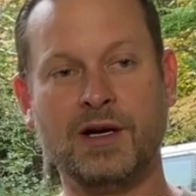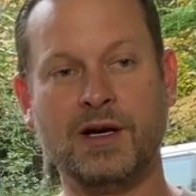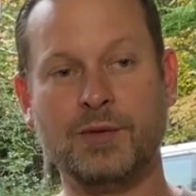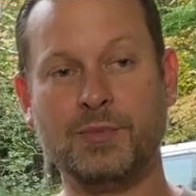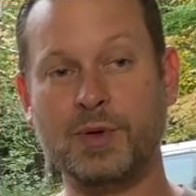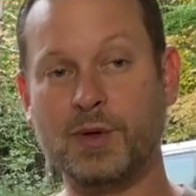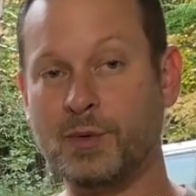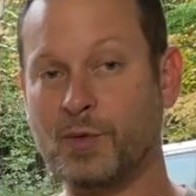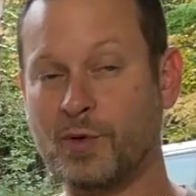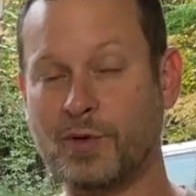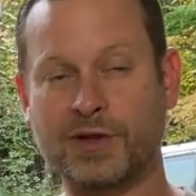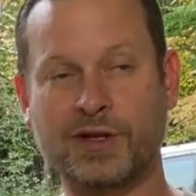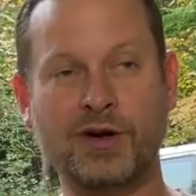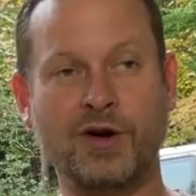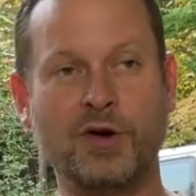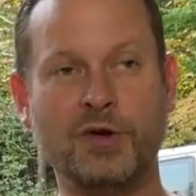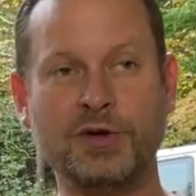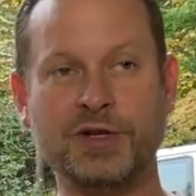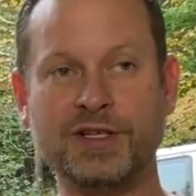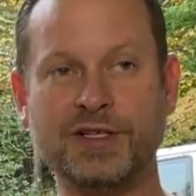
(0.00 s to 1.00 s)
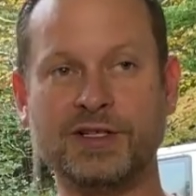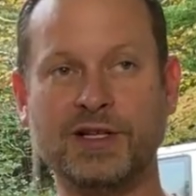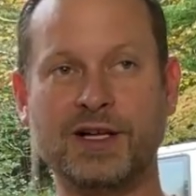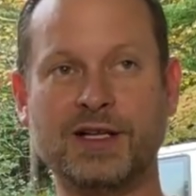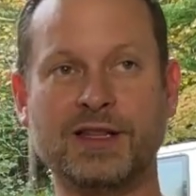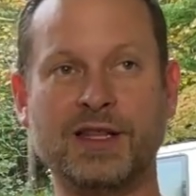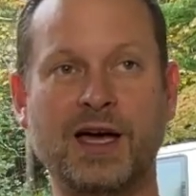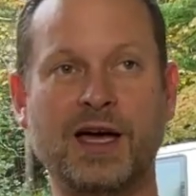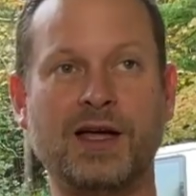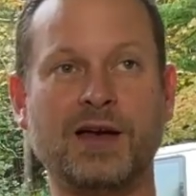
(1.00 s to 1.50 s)
people with colonies
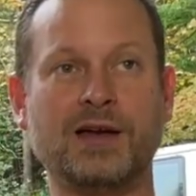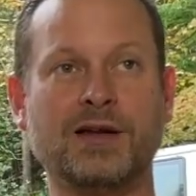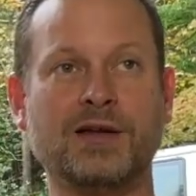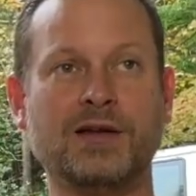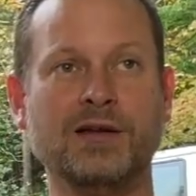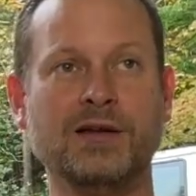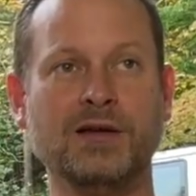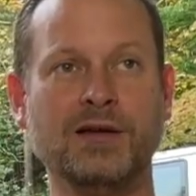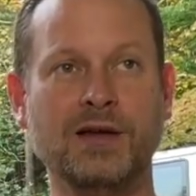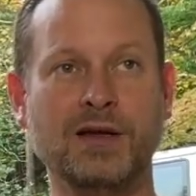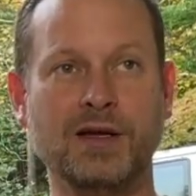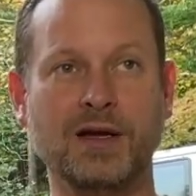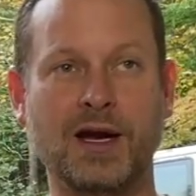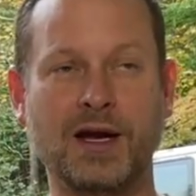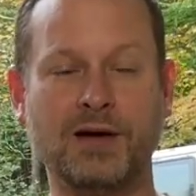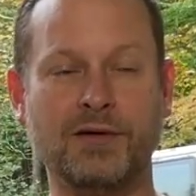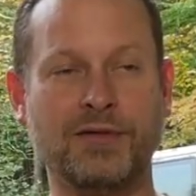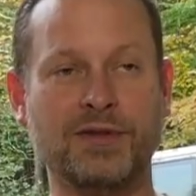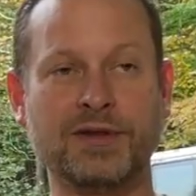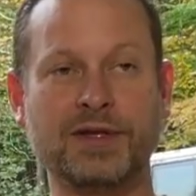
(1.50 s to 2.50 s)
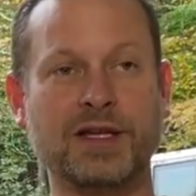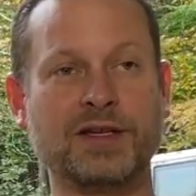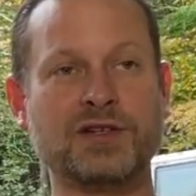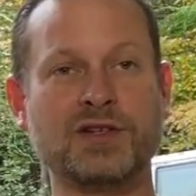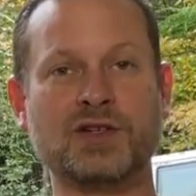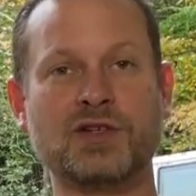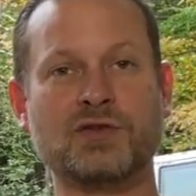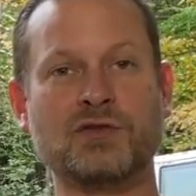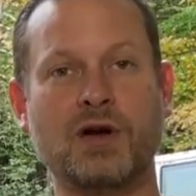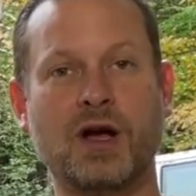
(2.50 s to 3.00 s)
like that, and I don't think that
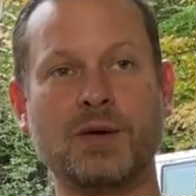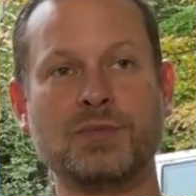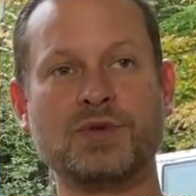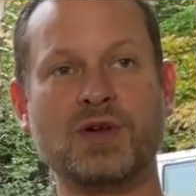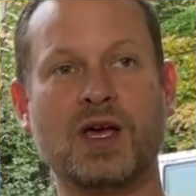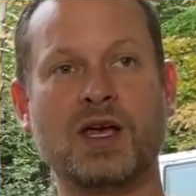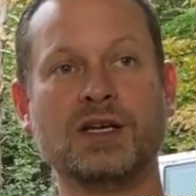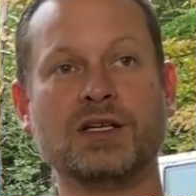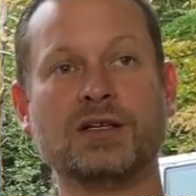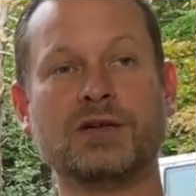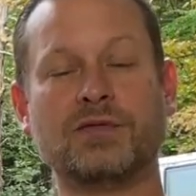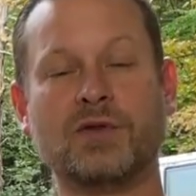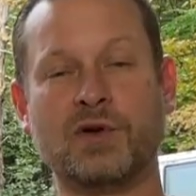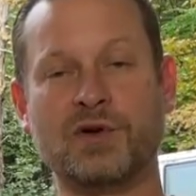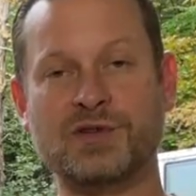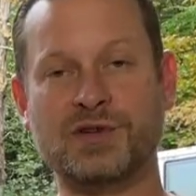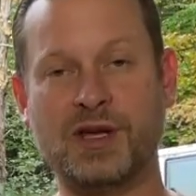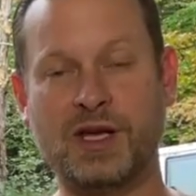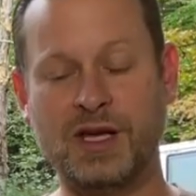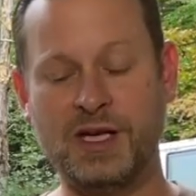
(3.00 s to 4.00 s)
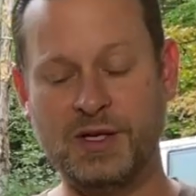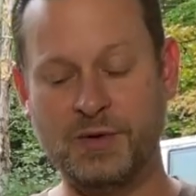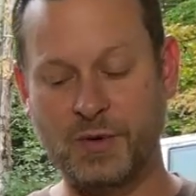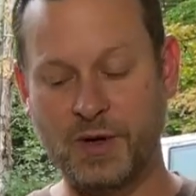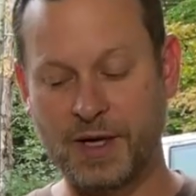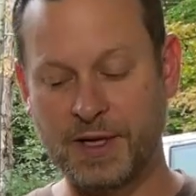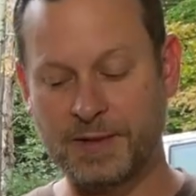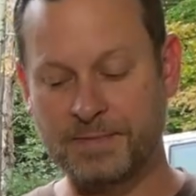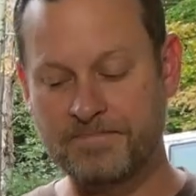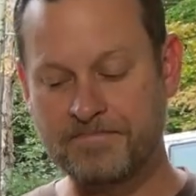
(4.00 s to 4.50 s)
describes any of ours
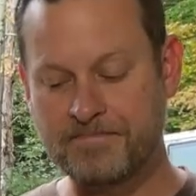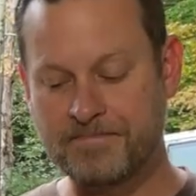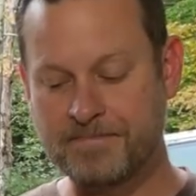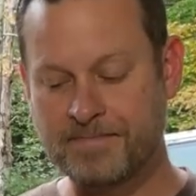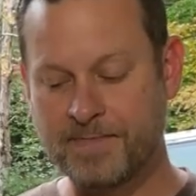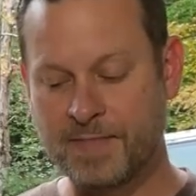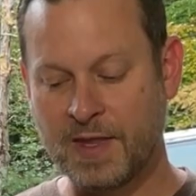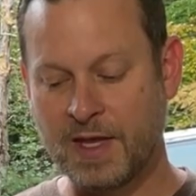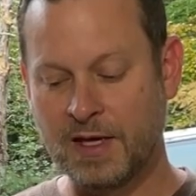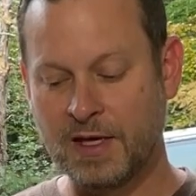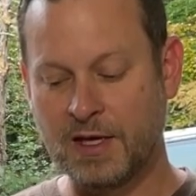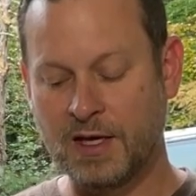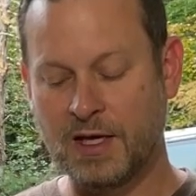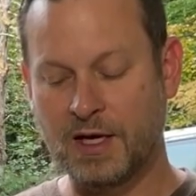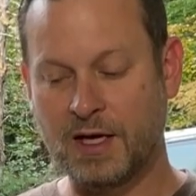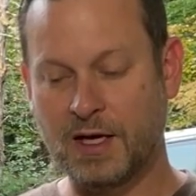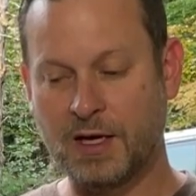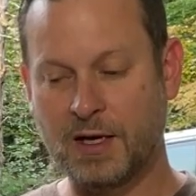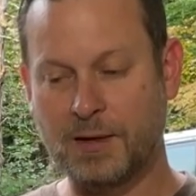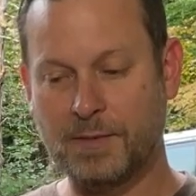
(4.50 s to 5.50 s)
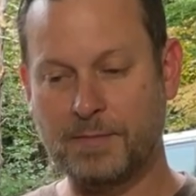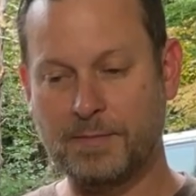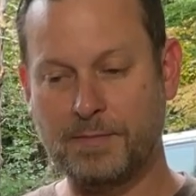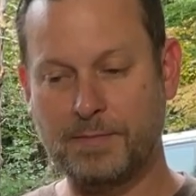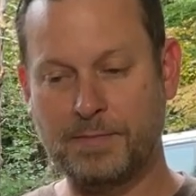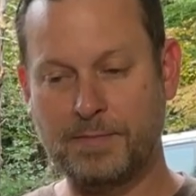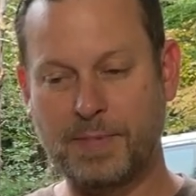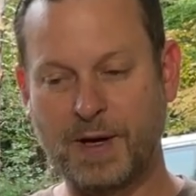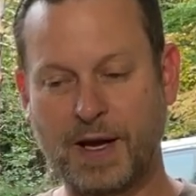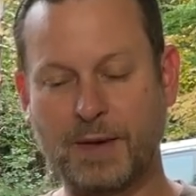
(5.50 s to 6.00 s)
anyway.
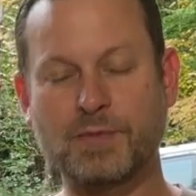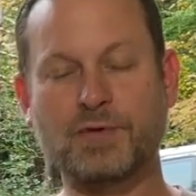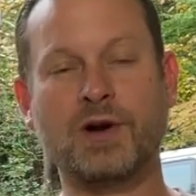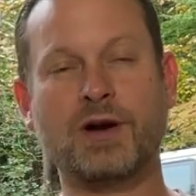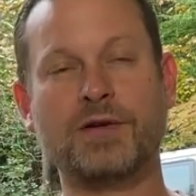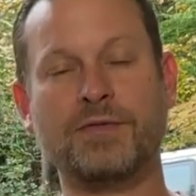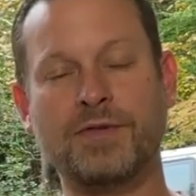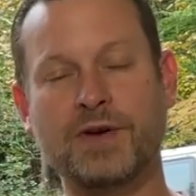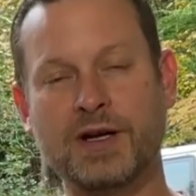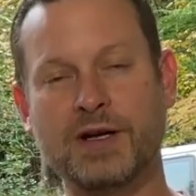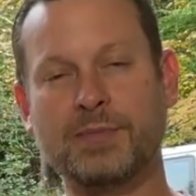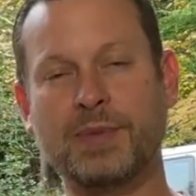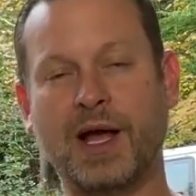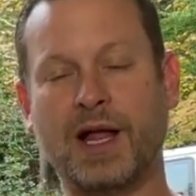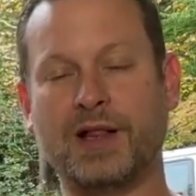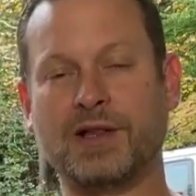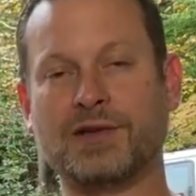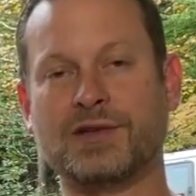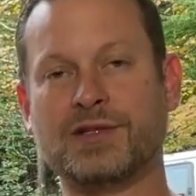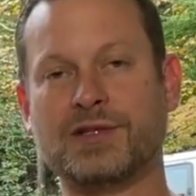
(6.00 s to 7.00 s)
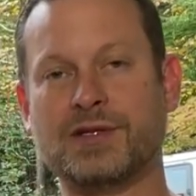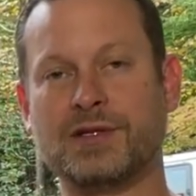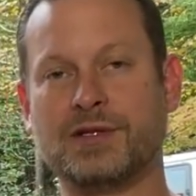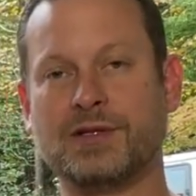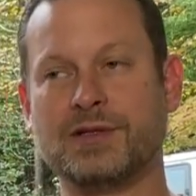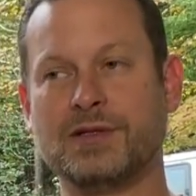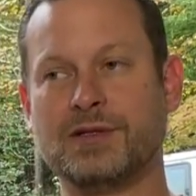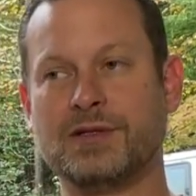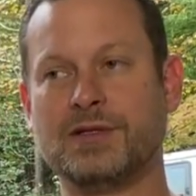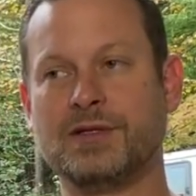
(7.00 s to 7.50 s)
But I'm trying to find a balance.
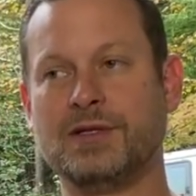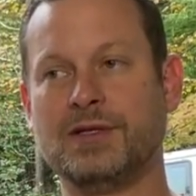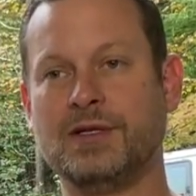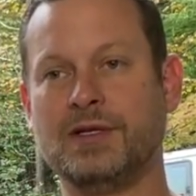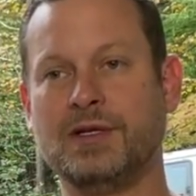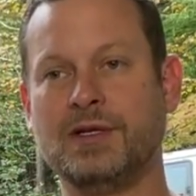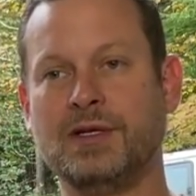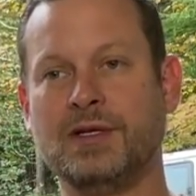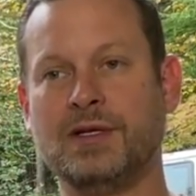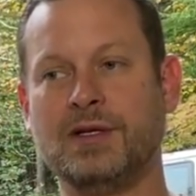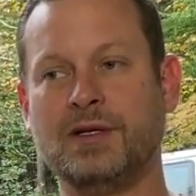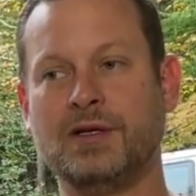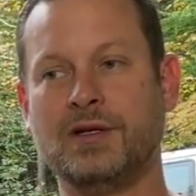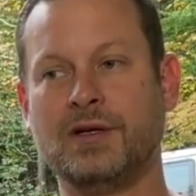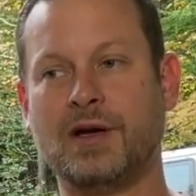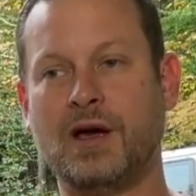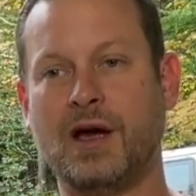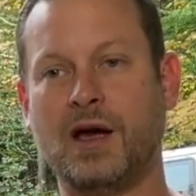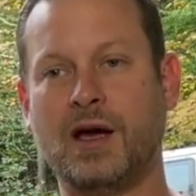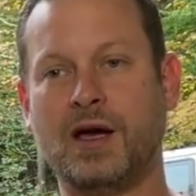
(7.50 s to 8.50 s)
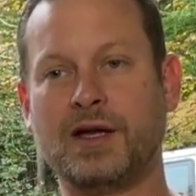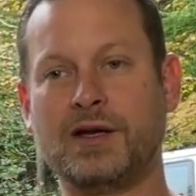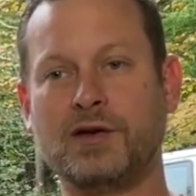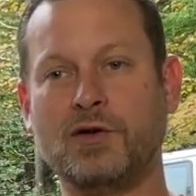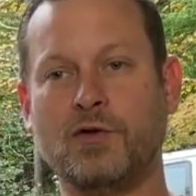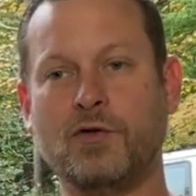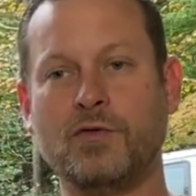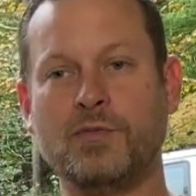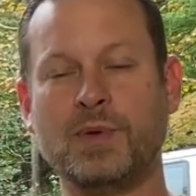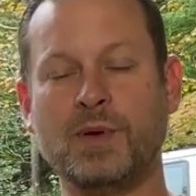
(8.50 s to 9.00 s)
I
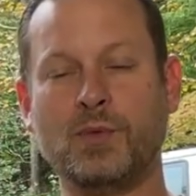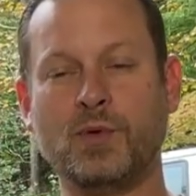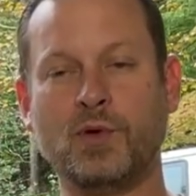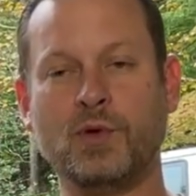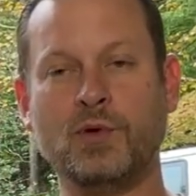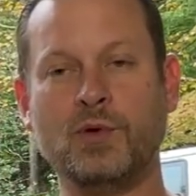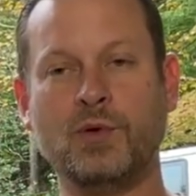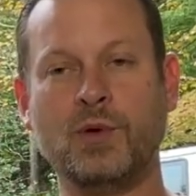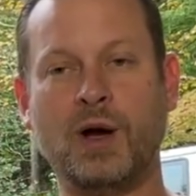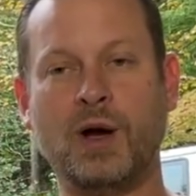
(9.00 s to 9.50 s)
know of people who